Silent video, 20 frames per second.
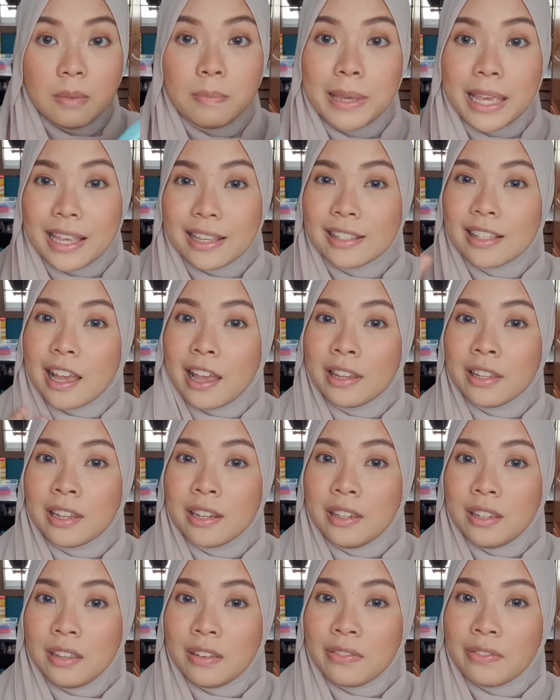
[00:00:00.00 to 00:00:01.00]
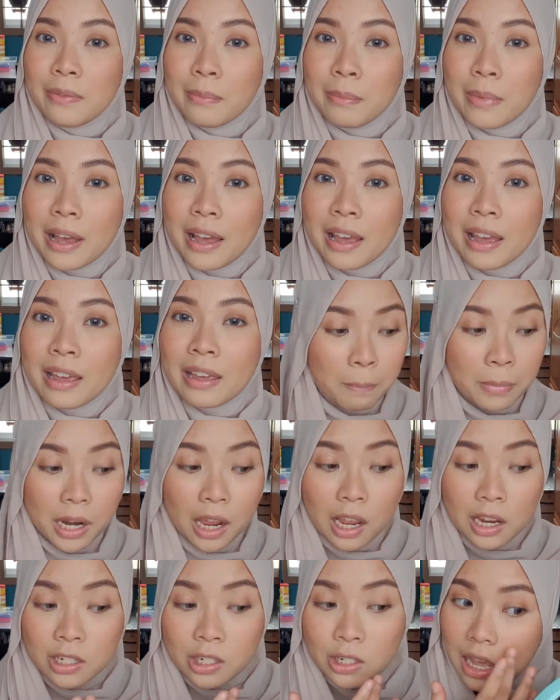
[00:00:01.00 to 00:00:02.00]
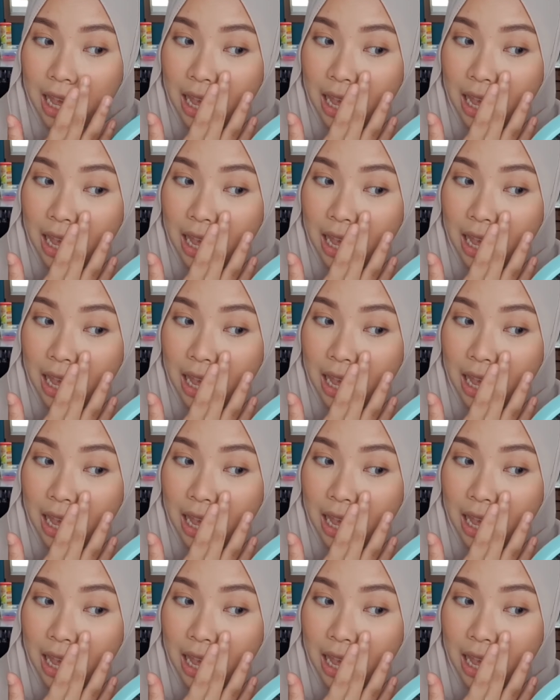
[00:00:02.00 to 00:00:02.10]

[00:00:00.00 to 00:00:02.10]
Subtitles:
base underneath my blush,